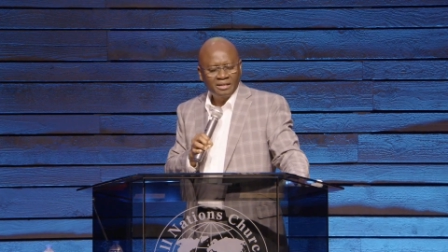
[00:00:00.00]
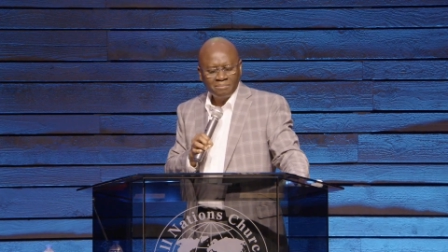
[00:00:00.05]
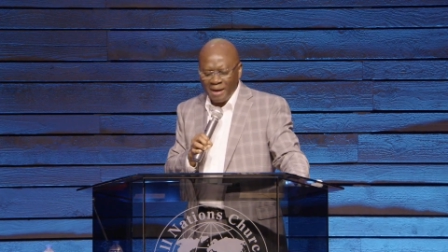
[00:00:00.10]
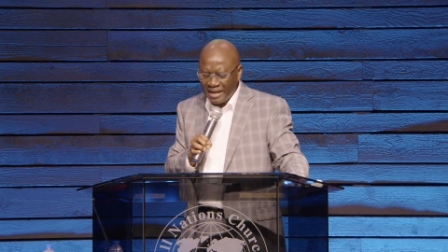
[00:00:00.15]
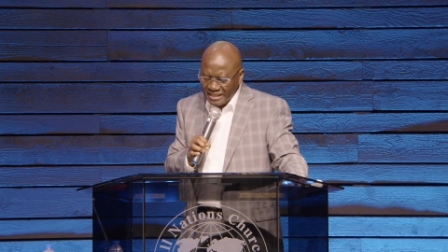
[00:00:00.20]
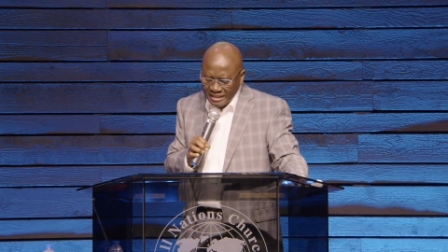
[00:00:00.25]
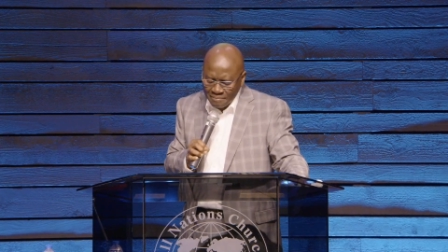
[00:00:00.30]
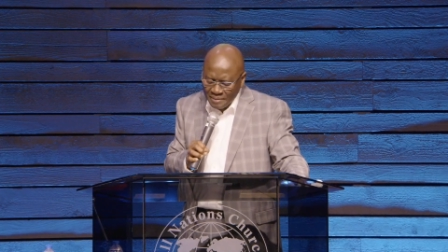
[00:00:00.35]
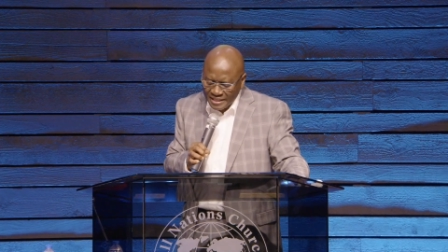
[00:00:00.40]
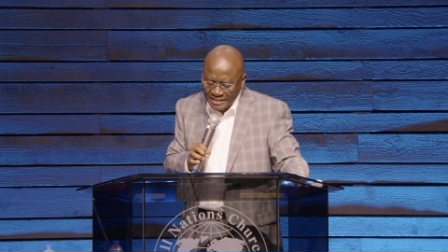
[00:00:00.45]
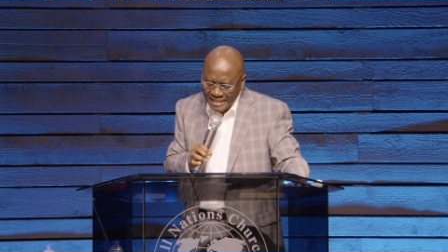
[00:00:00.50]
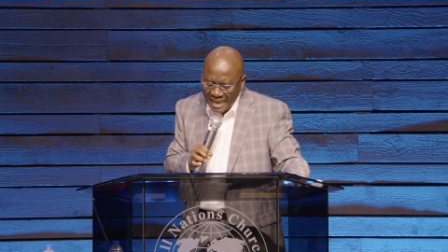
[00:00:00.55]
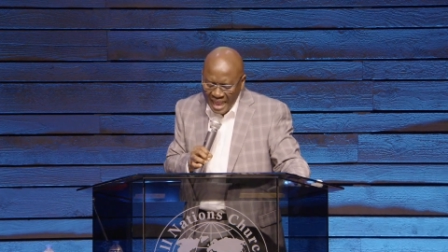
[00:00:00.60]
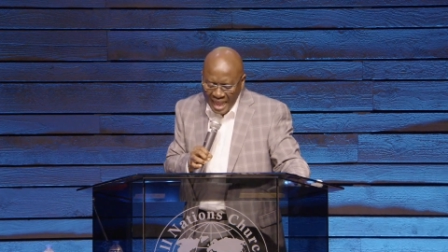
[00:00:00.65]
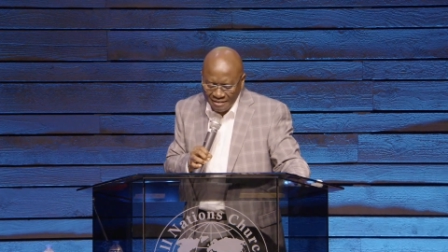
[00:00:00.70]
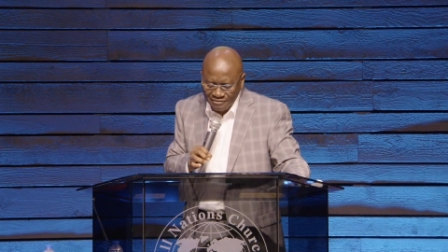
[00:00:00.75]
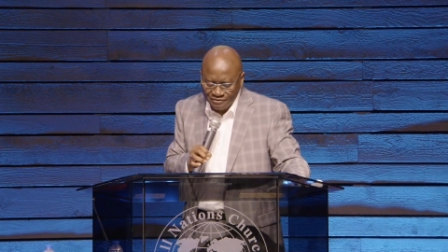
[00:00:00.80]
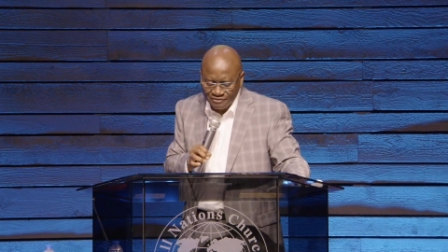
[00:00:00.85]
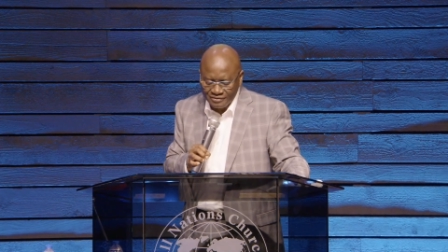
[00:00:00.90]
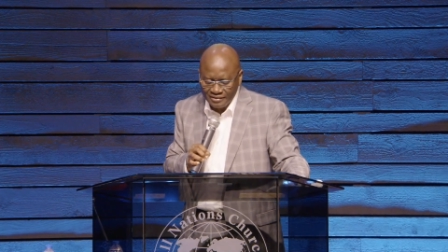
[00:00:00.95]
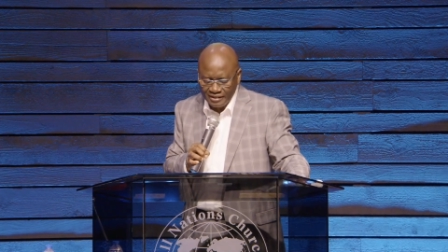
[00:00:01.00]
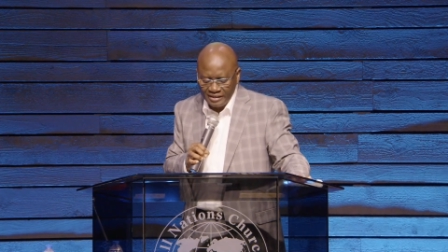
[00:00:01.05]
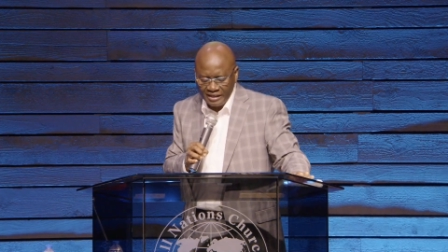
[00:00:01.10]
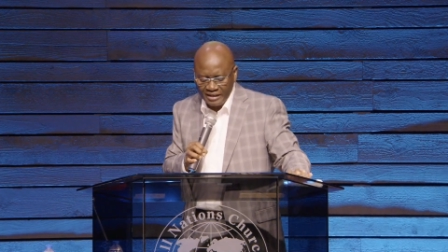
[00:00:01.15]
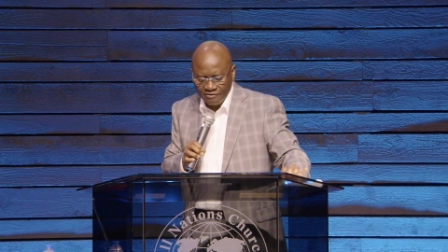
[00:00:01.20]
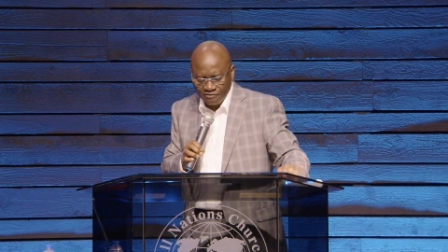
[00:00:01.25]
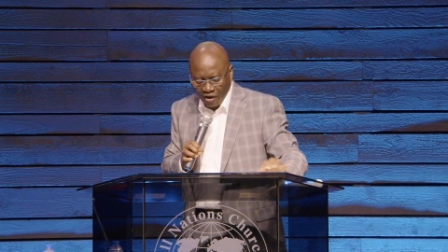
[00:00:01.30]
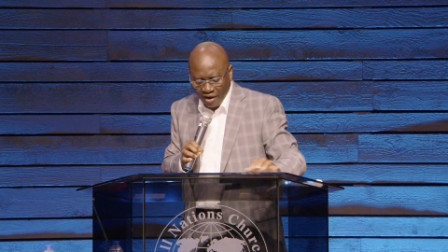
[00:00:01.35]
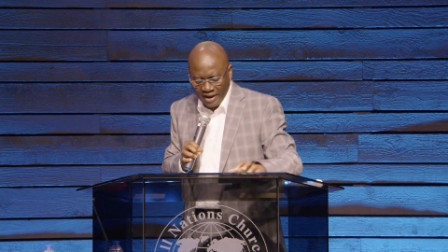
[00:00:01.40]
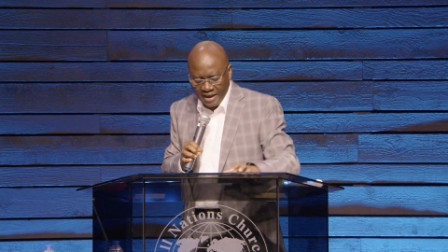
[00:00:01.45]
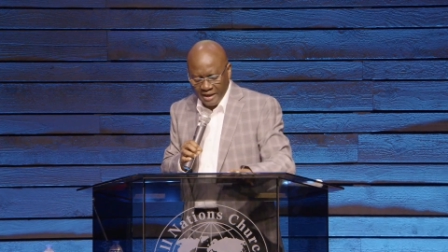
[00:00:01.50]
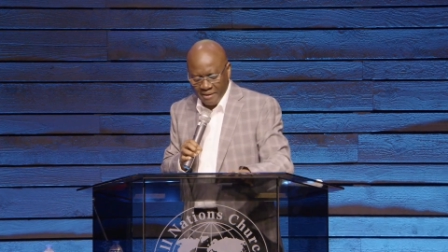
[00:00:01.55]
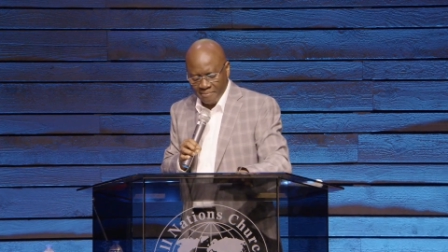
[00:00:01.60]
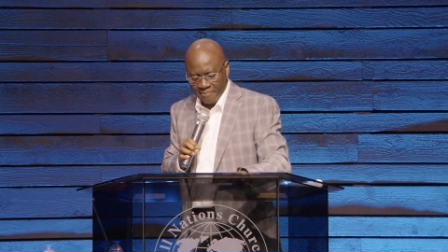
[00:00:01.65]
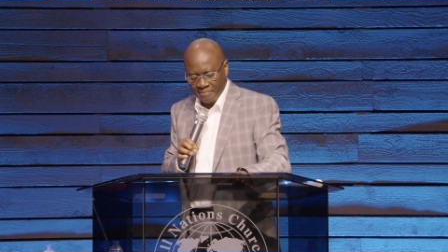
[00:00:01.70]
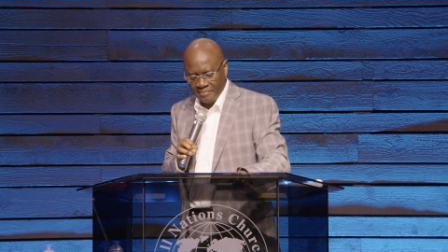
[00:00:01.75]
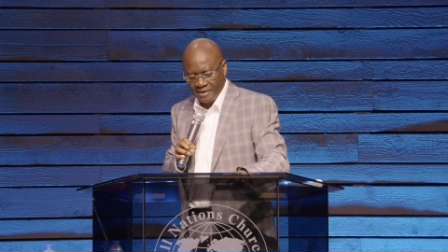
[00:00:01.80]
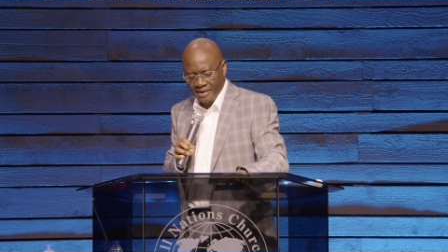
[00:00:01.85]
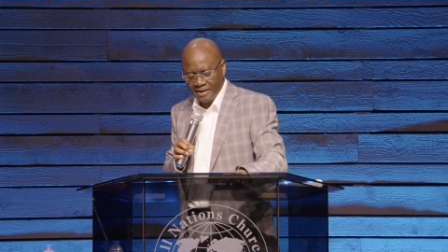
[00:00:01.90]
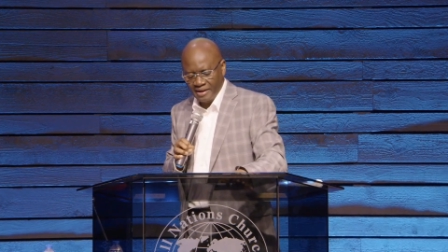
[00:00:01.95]
Must have been tough for
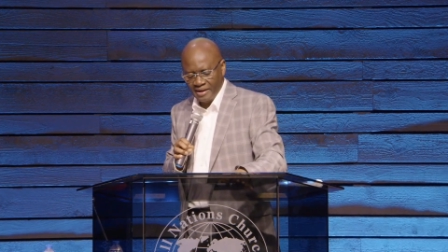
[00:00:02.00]
him.